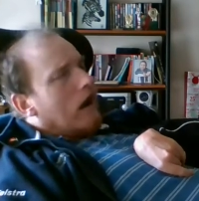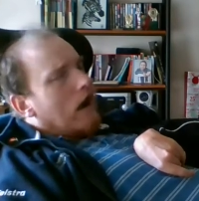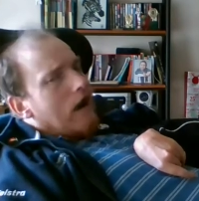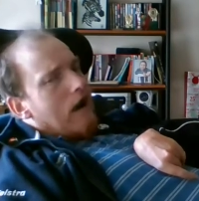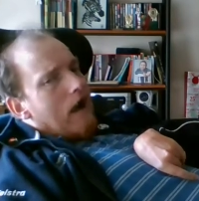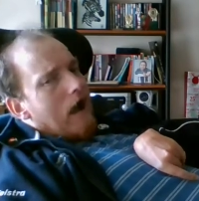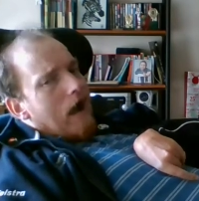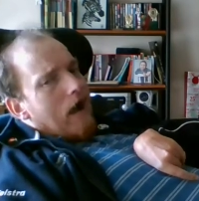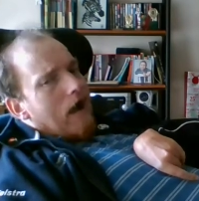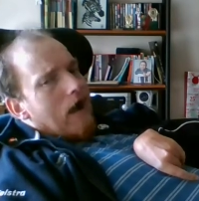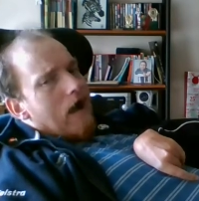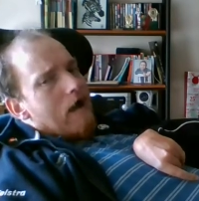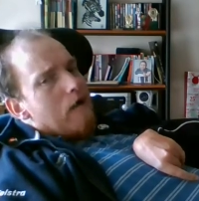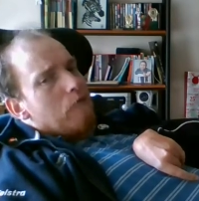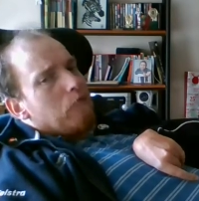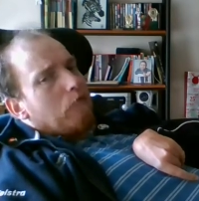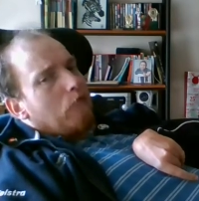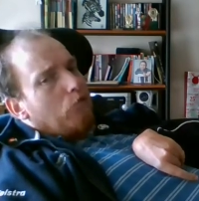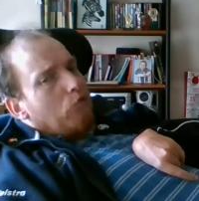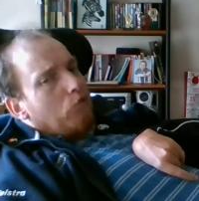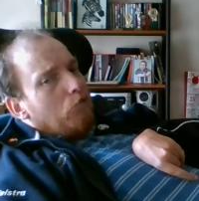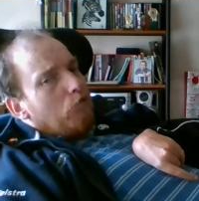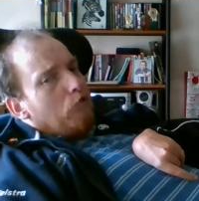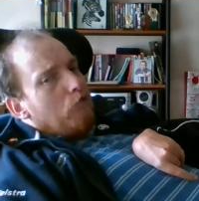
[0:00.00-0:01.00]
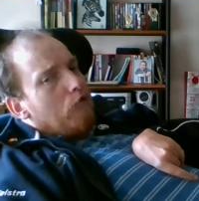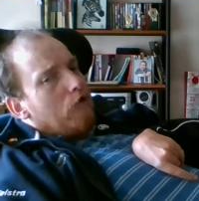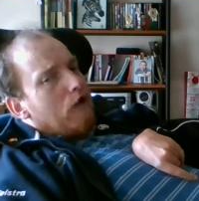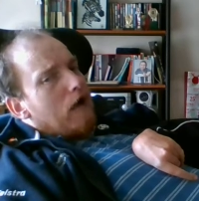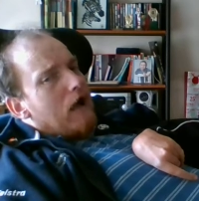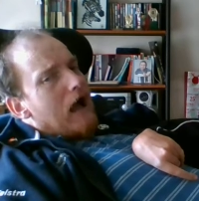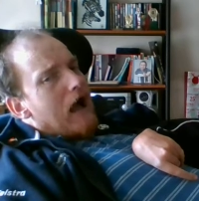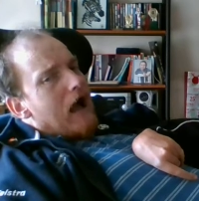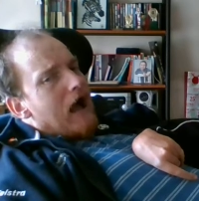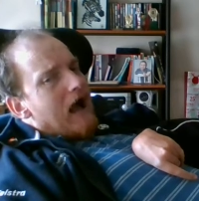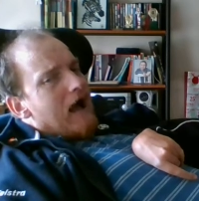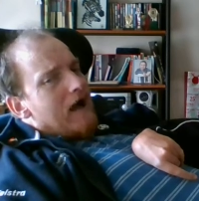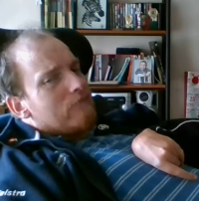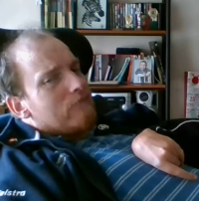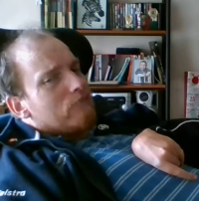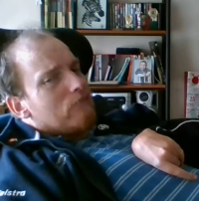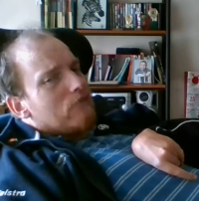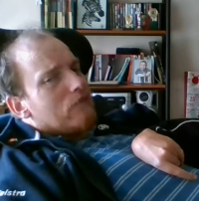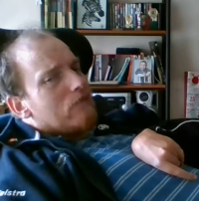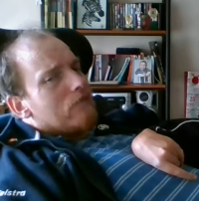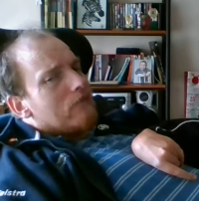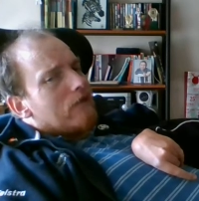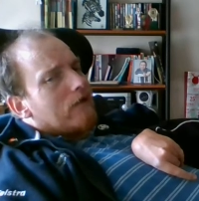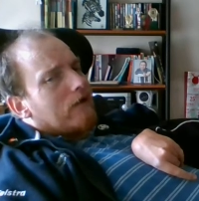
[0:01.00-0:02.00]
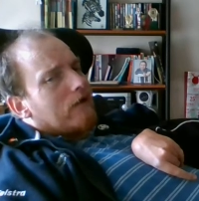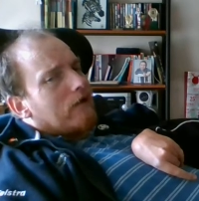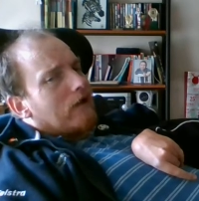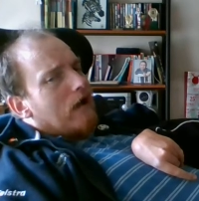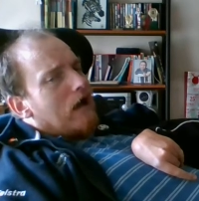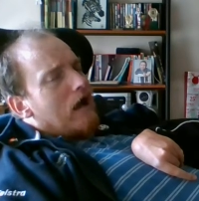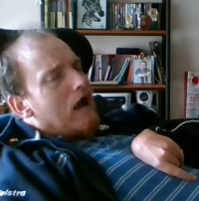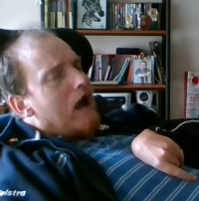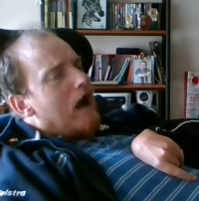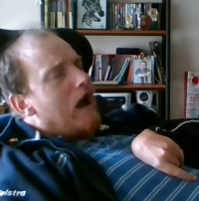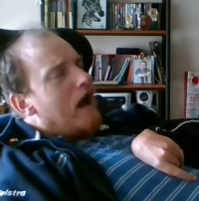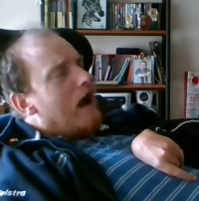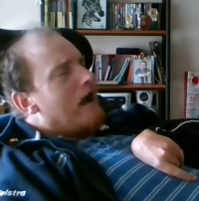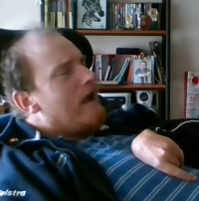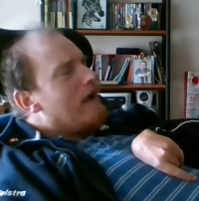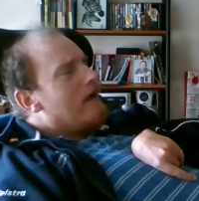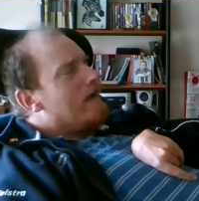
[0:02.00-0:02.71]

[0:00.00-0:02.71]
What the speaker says: have a look under the car